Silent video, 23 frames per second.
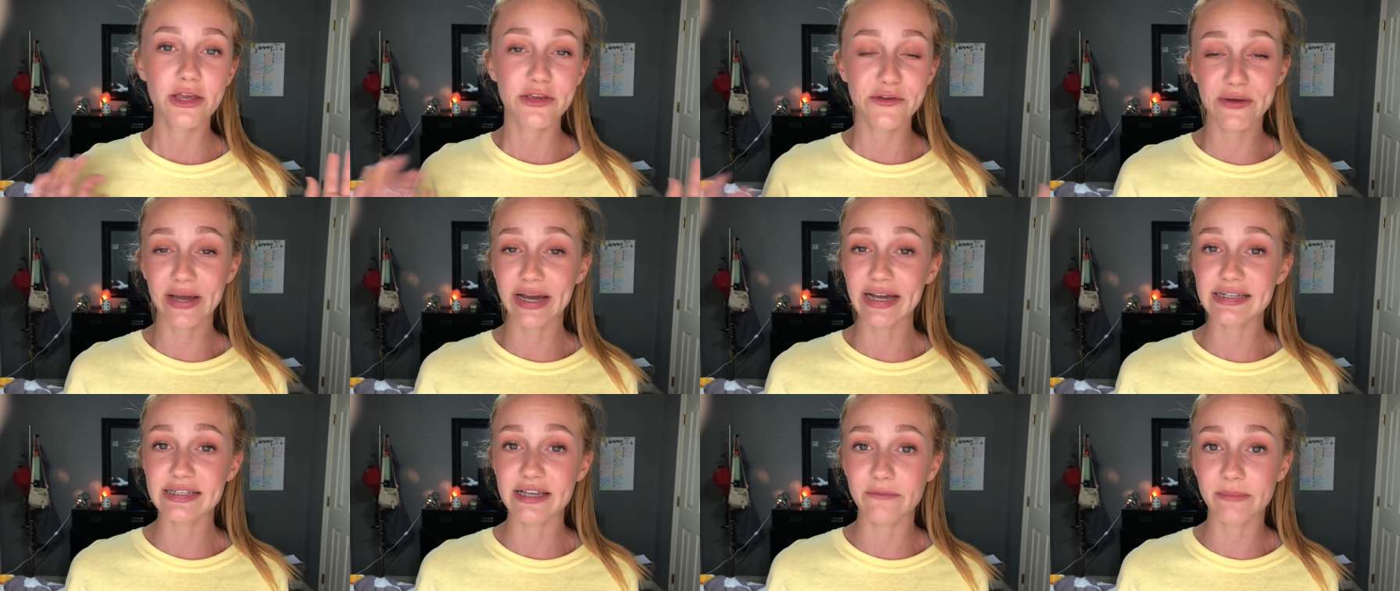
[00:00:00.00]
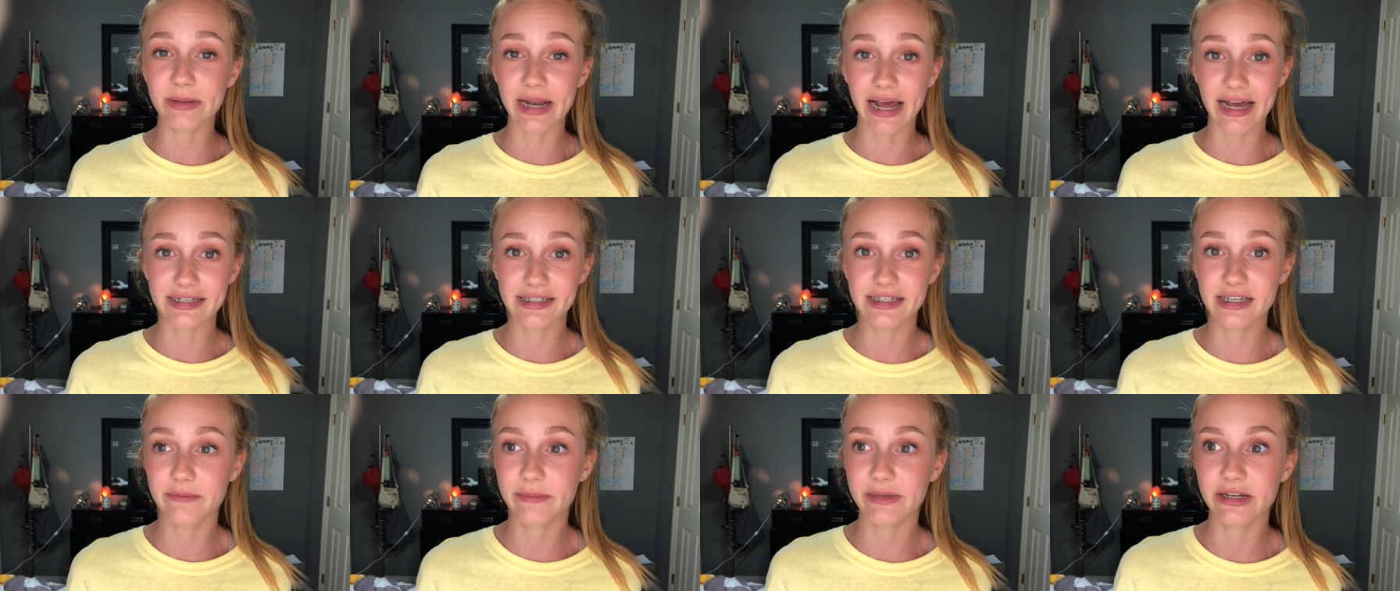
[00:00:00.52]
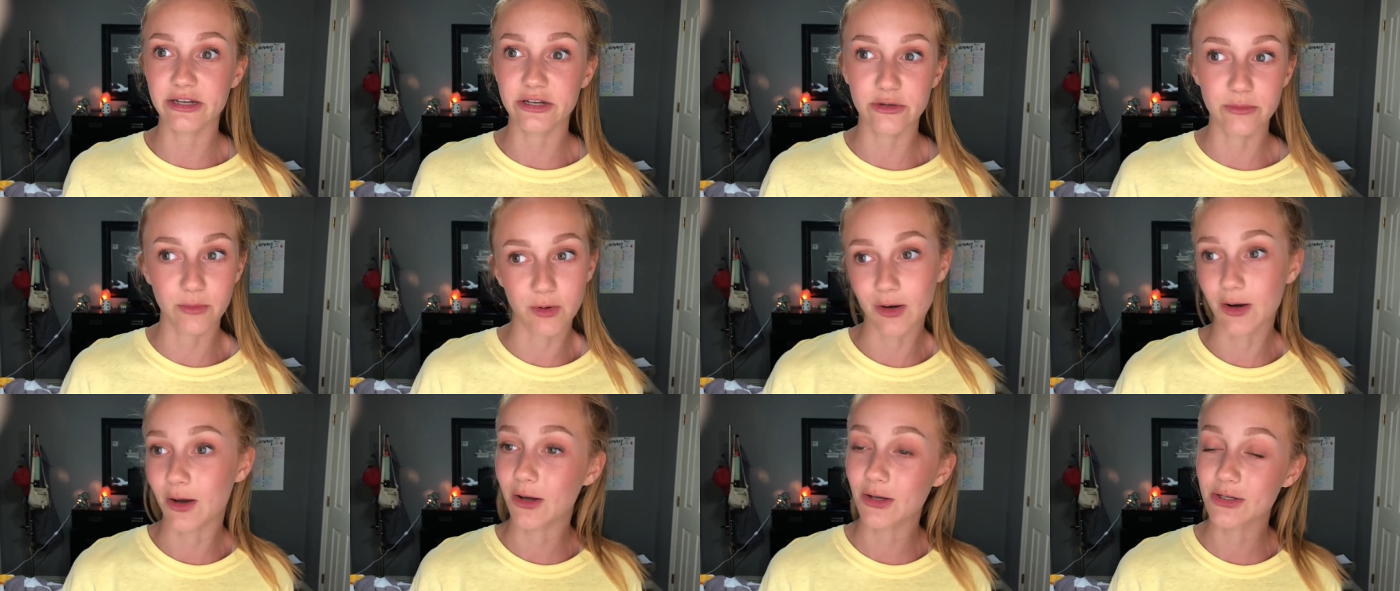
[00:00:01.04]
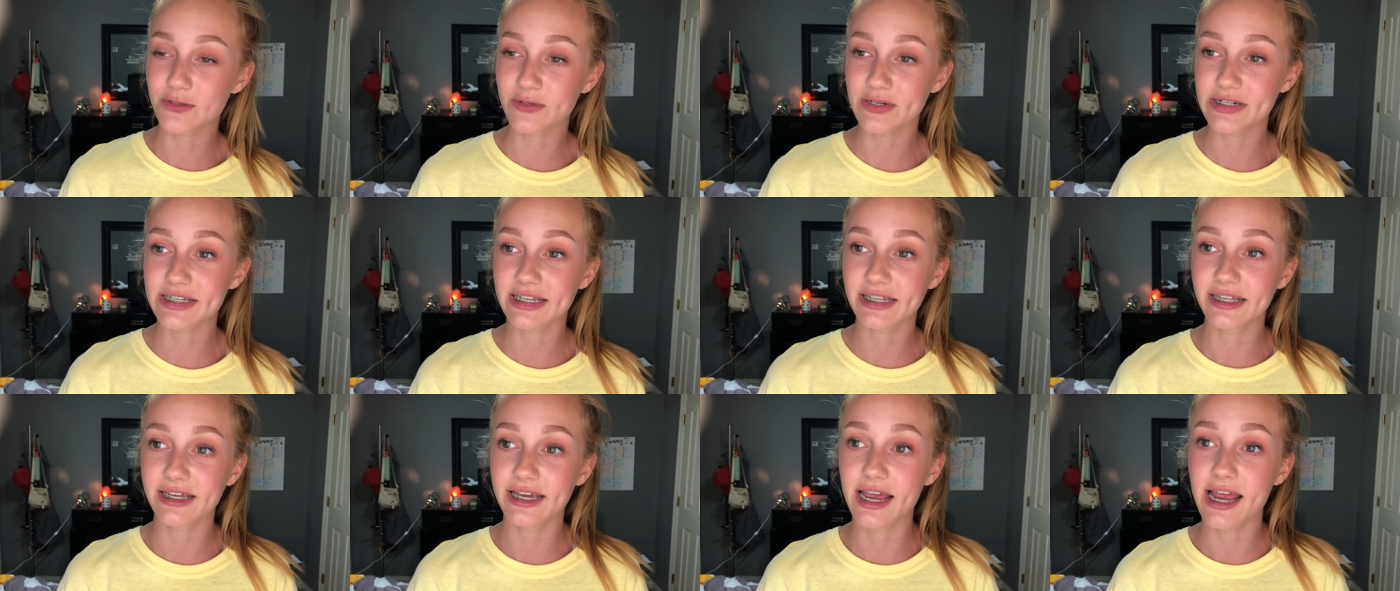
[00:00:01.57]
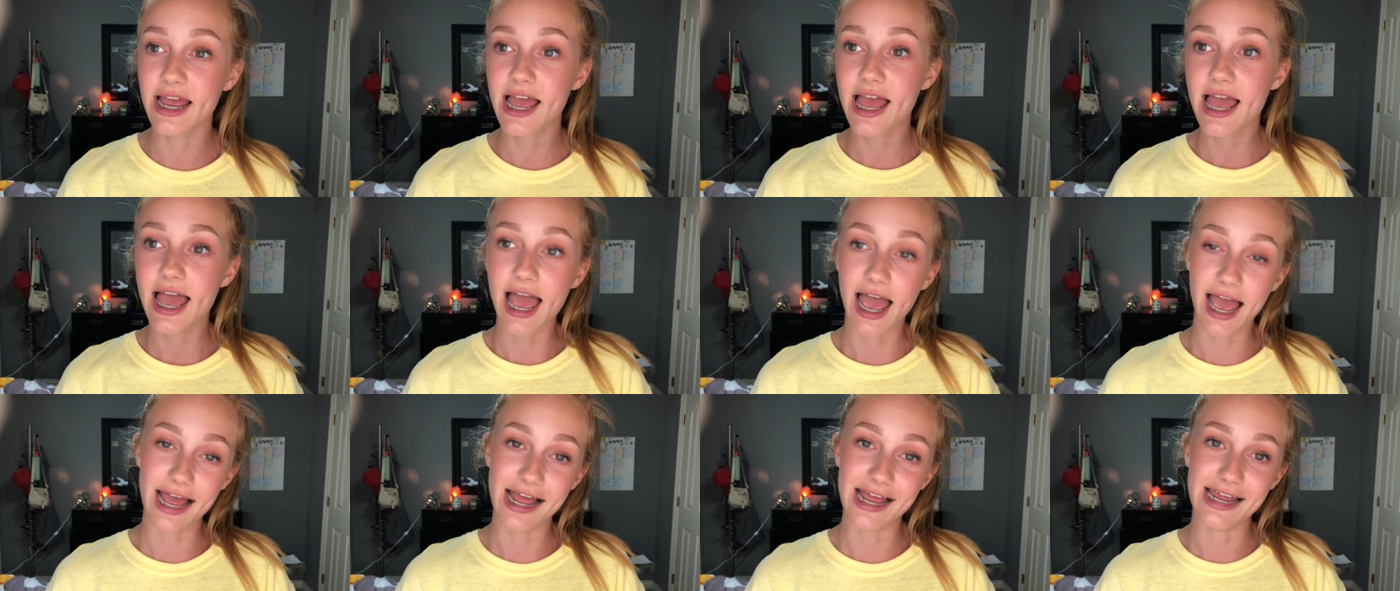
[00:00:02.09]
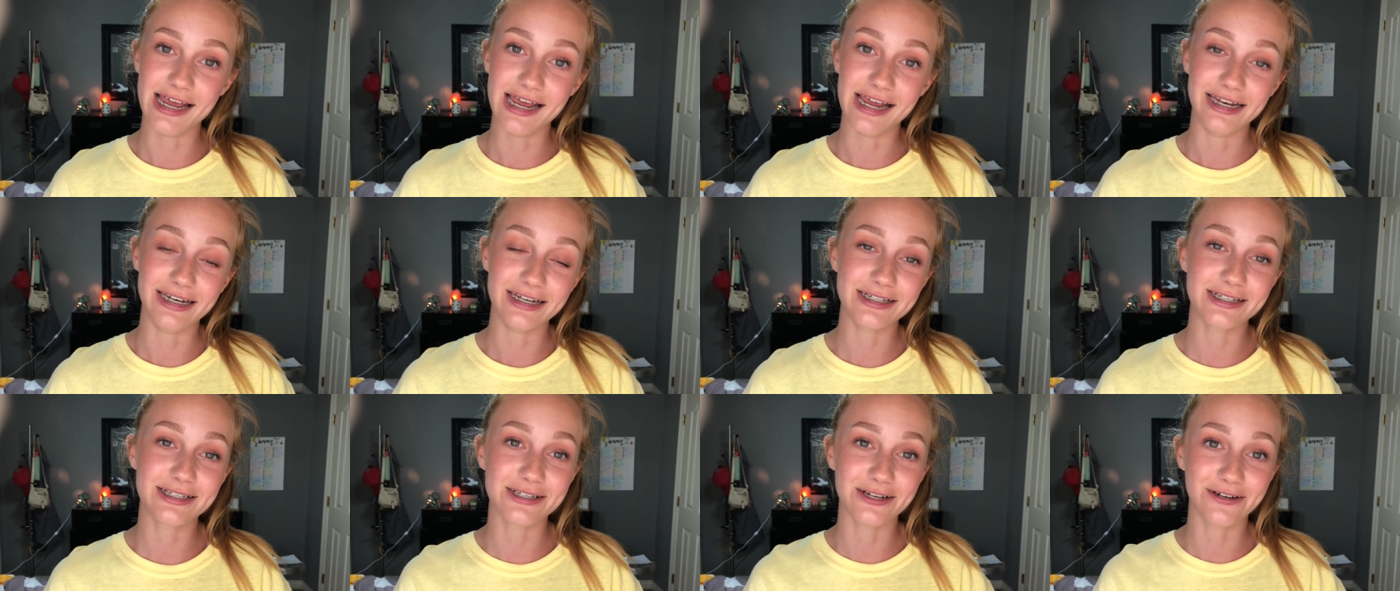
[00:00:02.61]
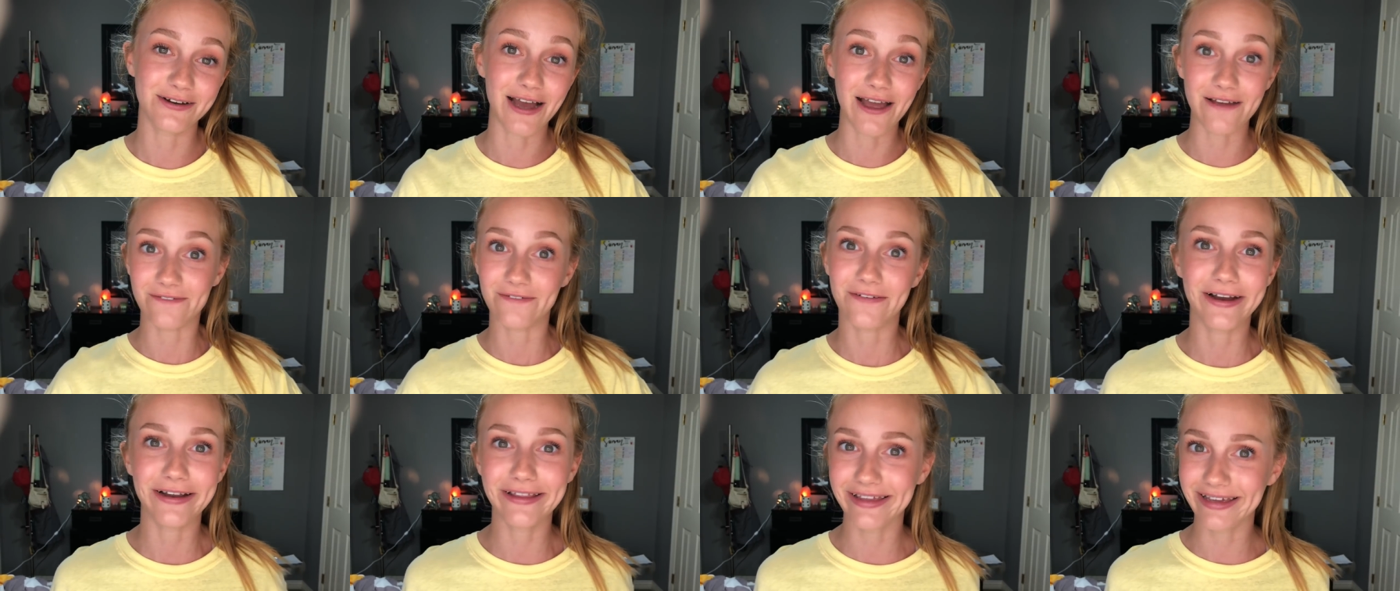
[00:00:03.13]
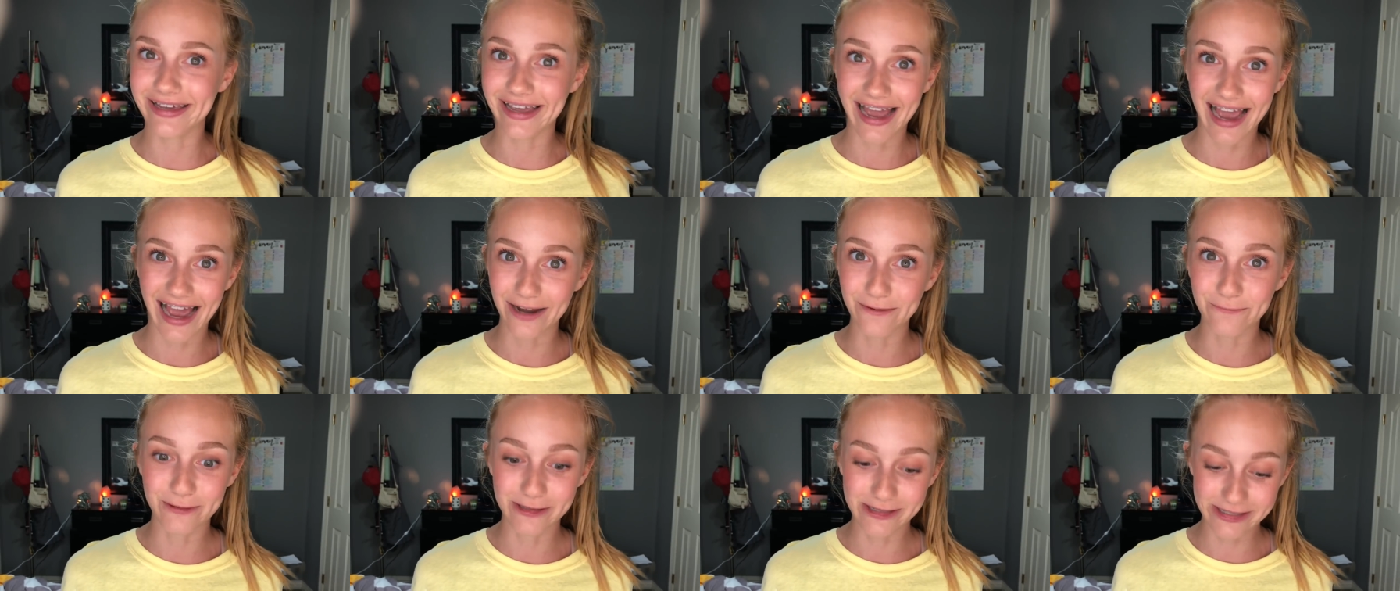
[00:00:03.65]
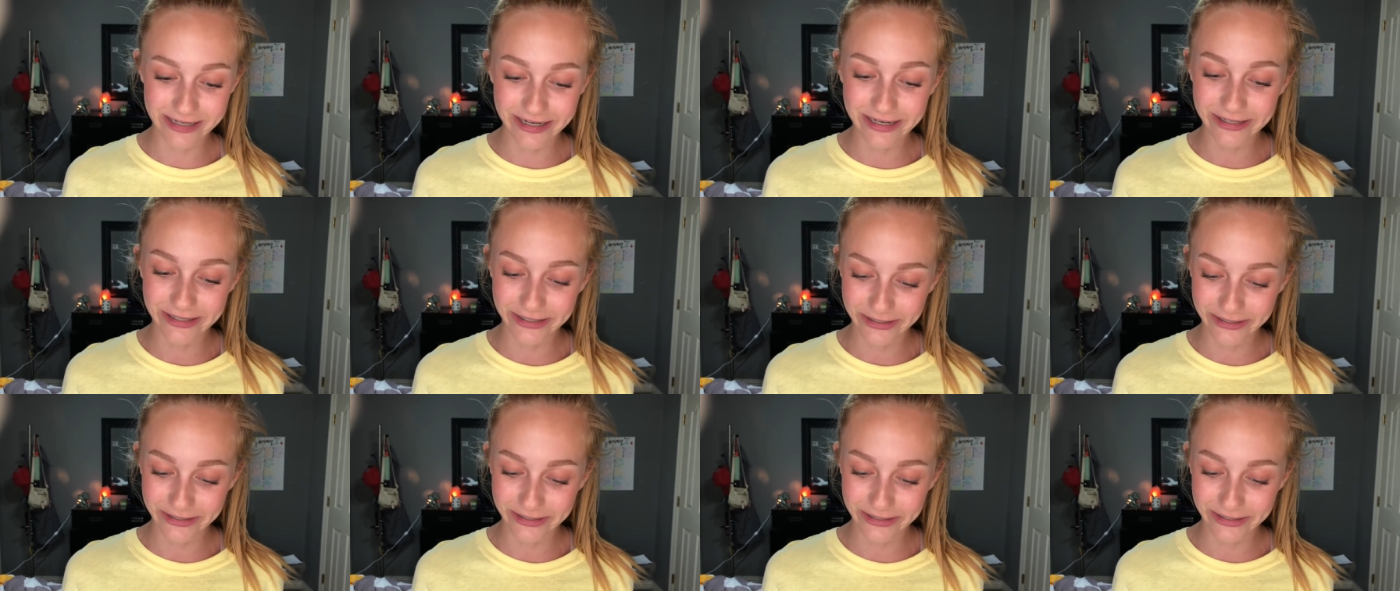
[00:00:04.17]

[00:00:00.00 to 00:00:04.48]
You guys have been asking me to do more hauls recently and so I finally had one to